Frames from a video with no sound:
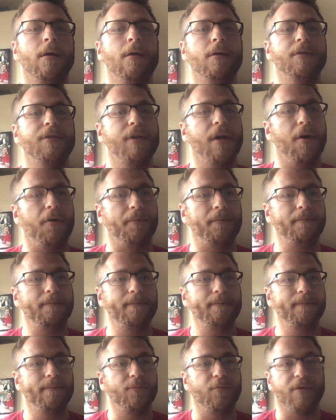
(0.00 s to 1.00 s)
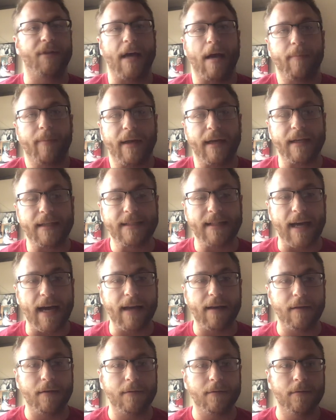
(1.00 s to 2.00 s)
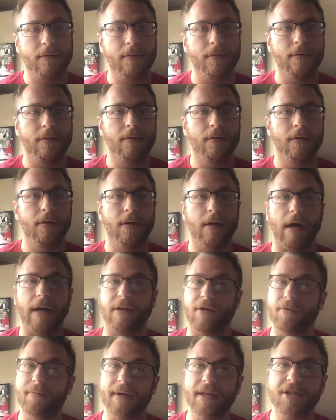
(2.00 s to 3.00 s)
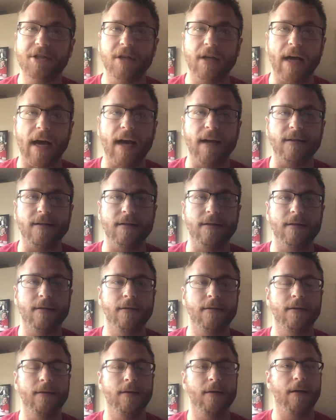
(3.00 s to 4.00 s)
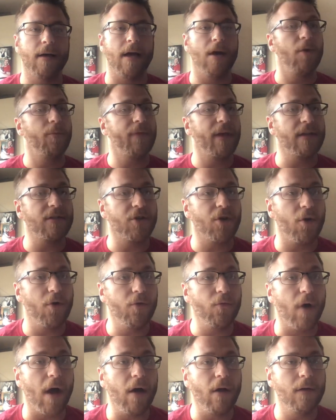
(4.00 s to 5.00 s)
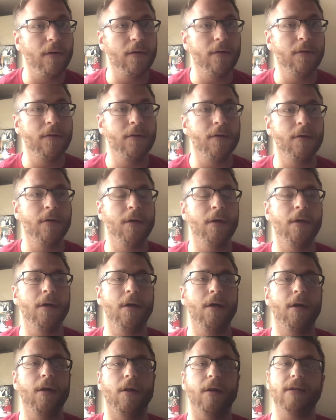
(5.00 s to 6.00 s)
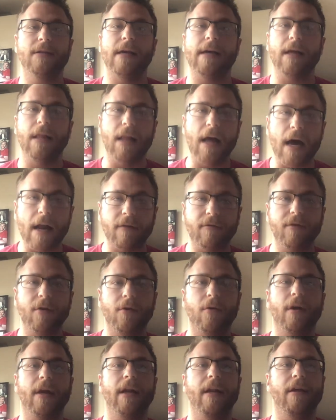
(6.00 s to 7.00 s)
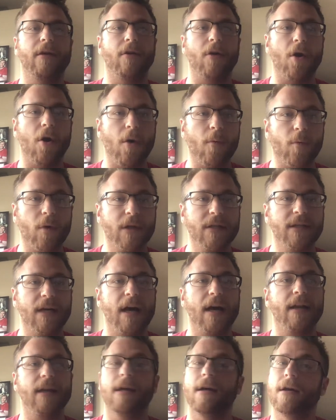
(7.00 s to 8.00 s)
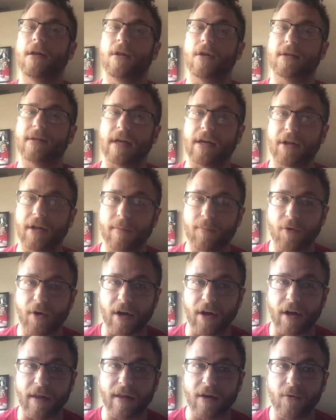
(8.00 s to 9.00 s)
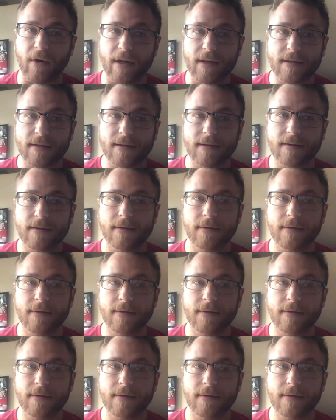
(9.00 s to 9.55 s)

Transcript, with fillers: So, with that being said, I do miss you guys. I hope things are going well. Looks like a lot of you are getting your homework done. Looks like you did pretty good on the quiz.